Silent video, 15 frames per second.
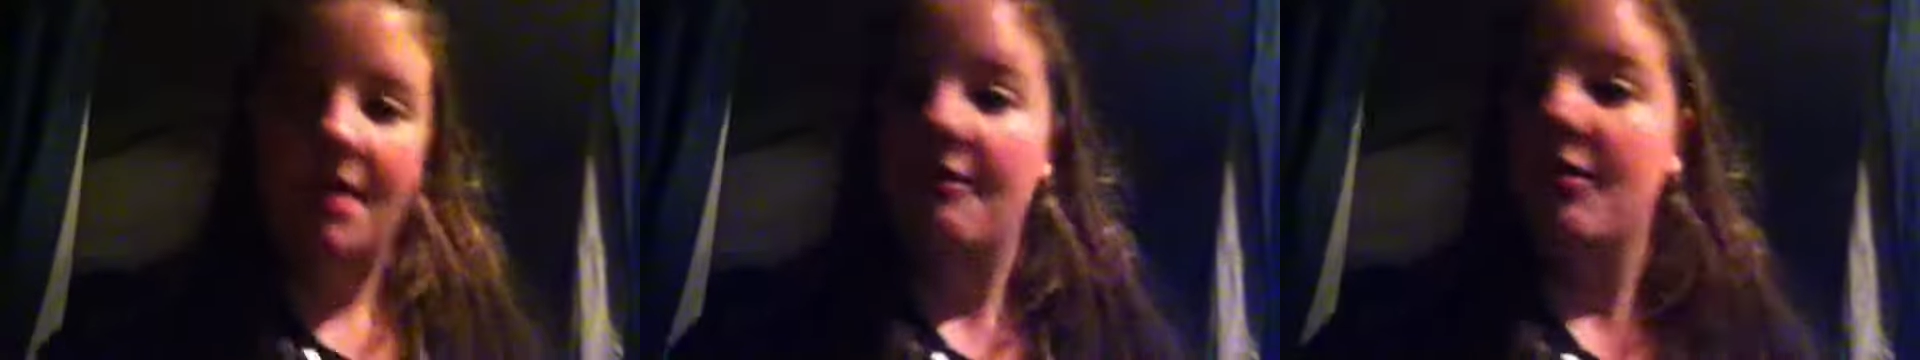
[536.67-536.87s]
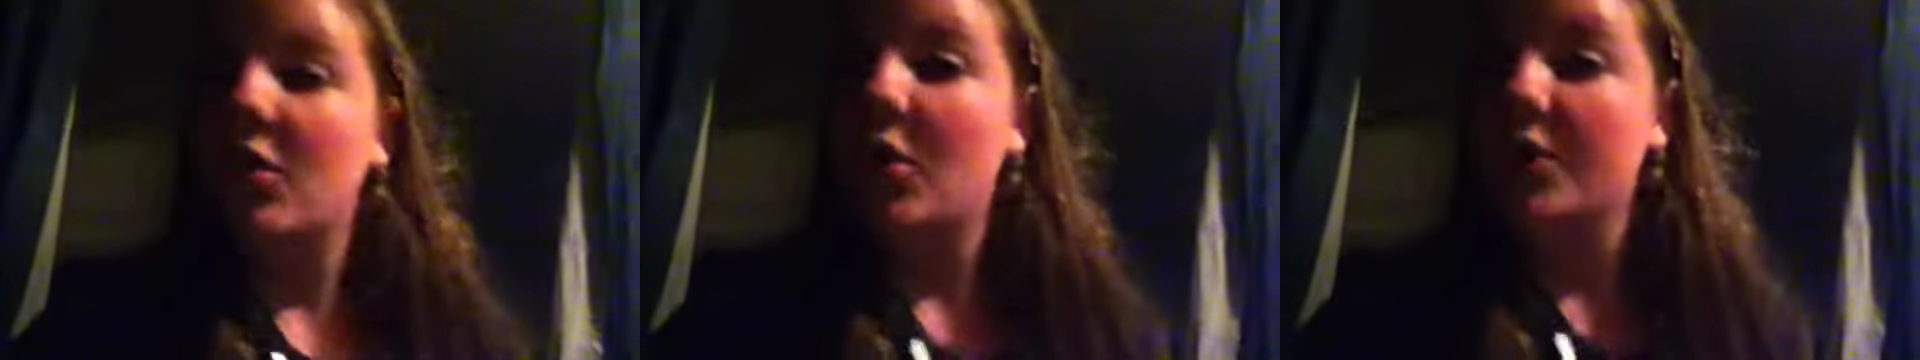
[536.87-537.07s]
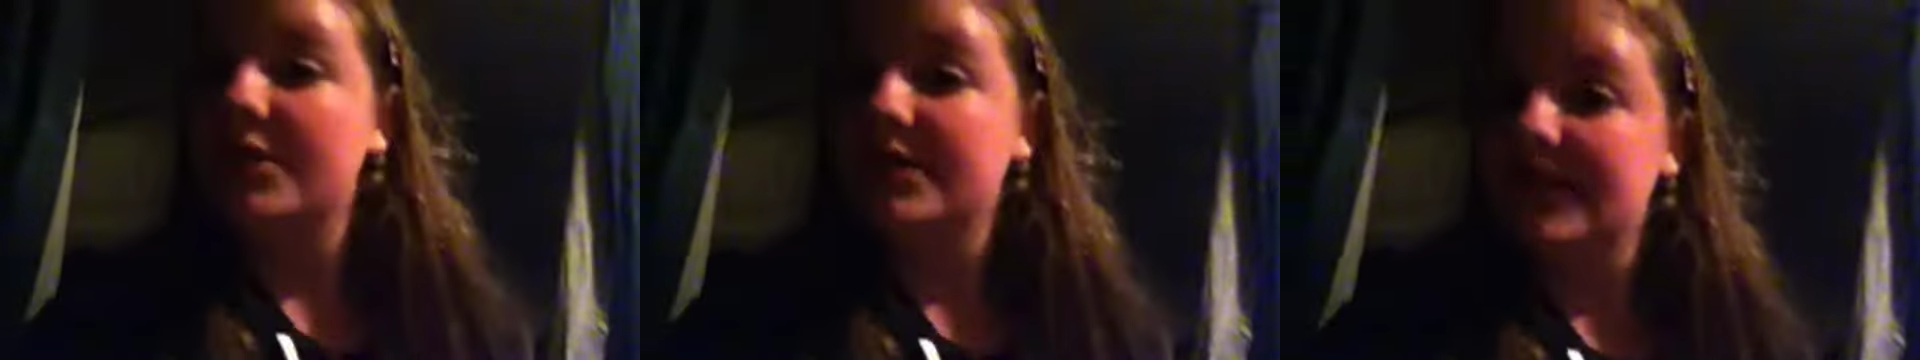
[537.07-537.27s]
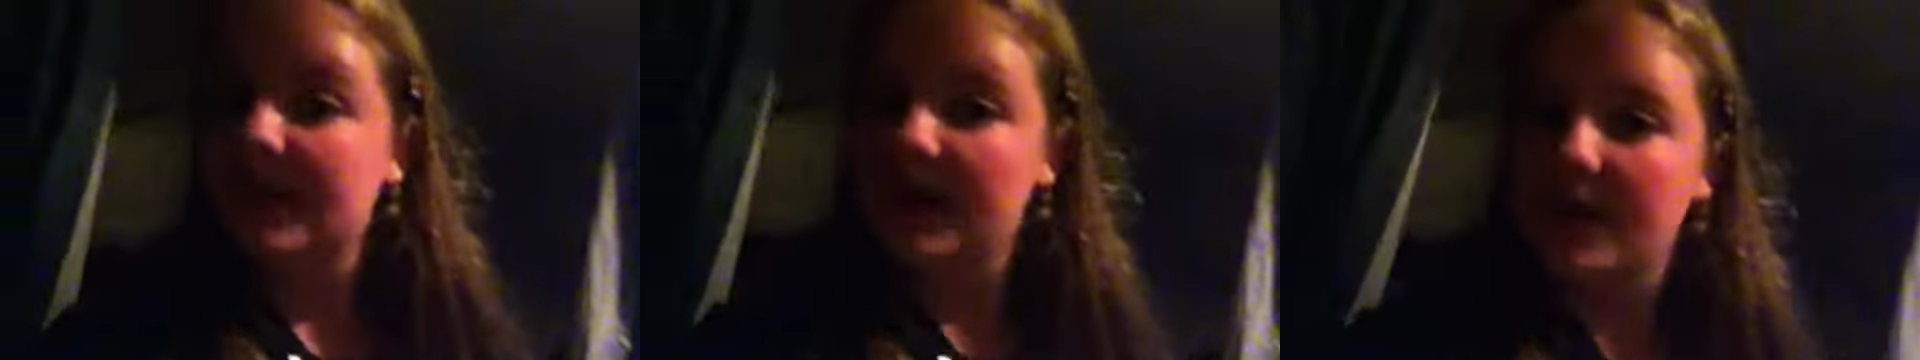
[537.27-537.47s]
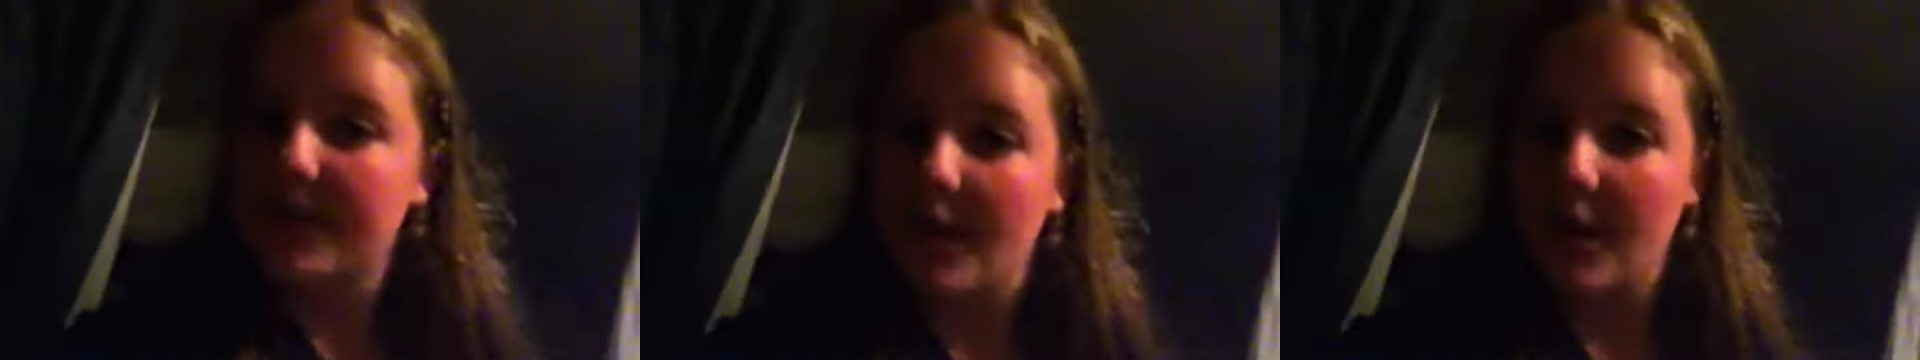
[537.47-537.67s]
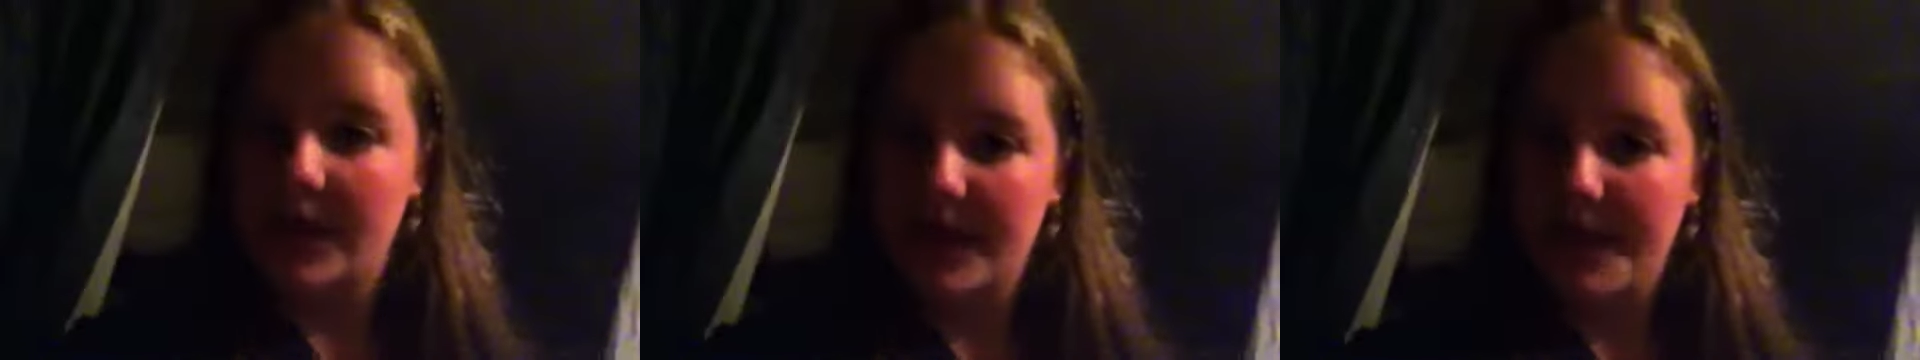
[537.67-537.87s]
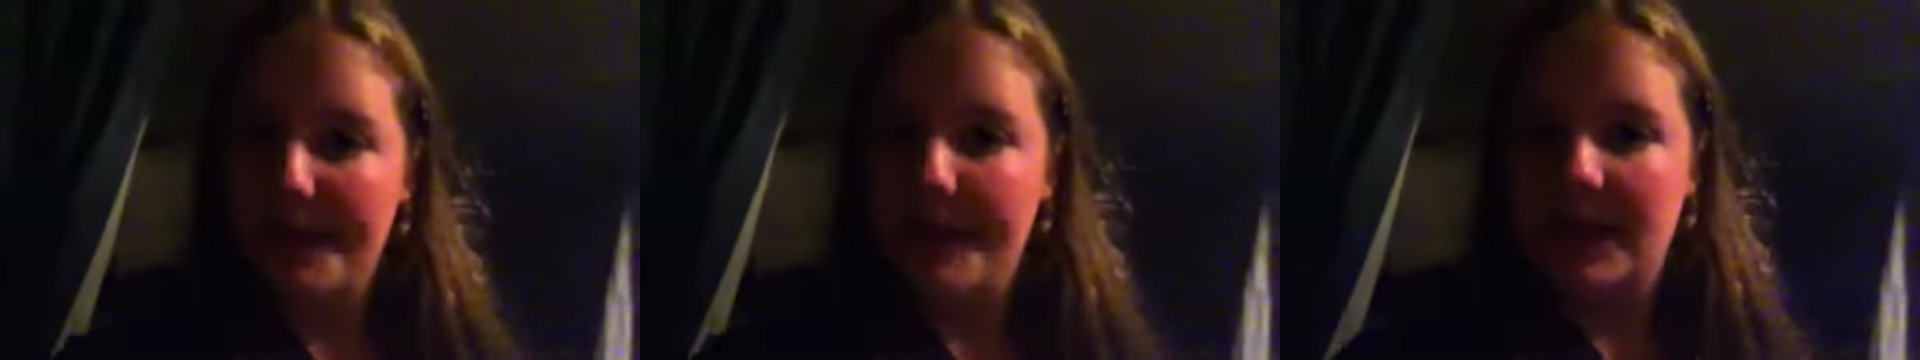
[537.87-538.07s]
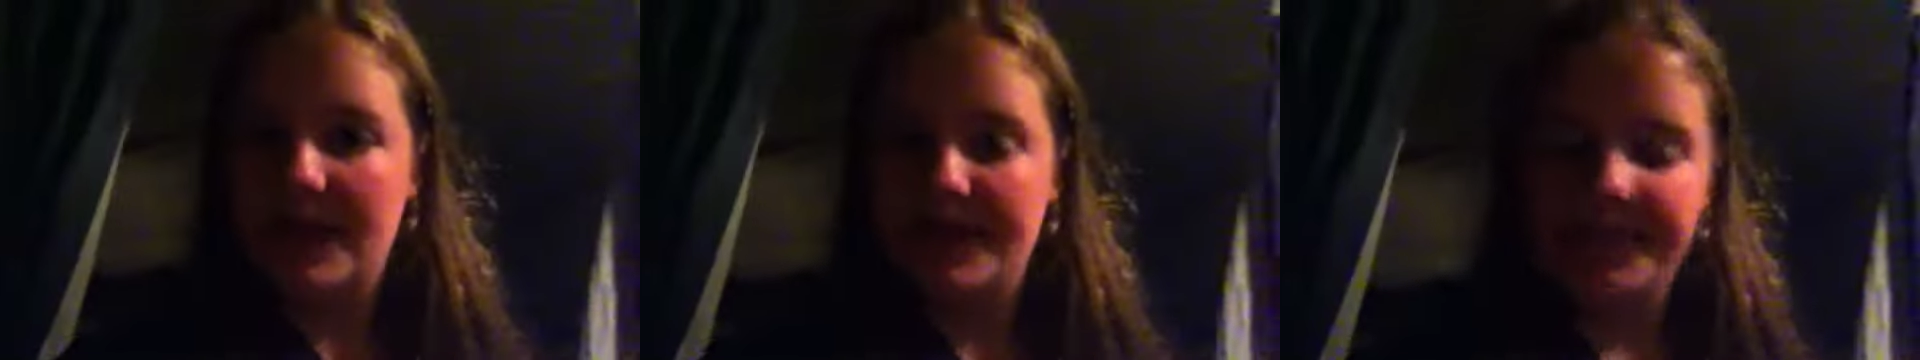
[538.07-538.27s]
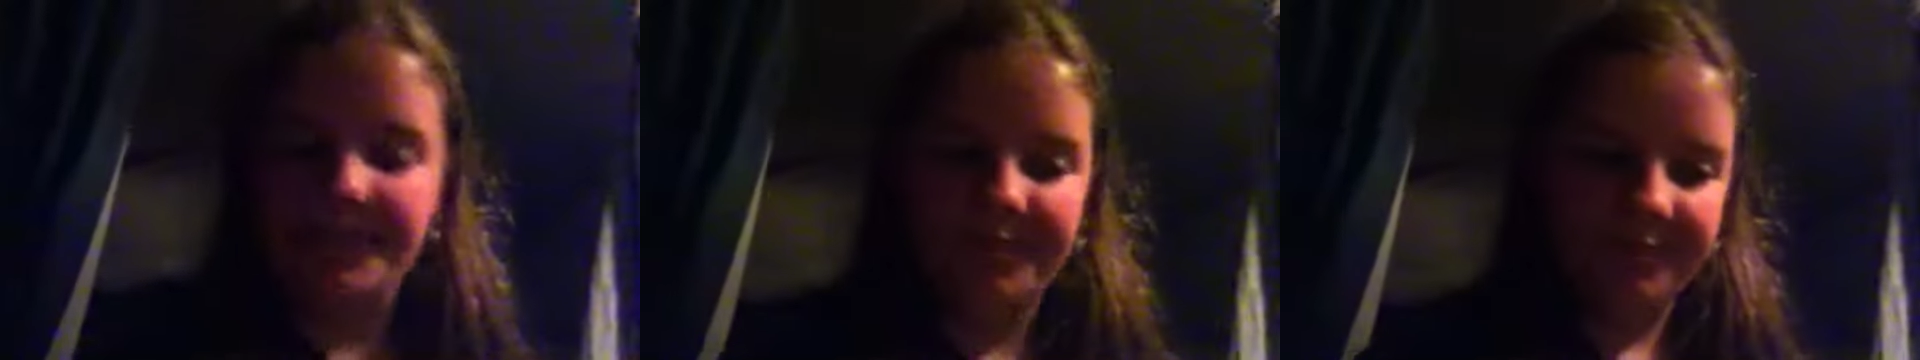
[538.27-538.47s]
record the Saturday market, but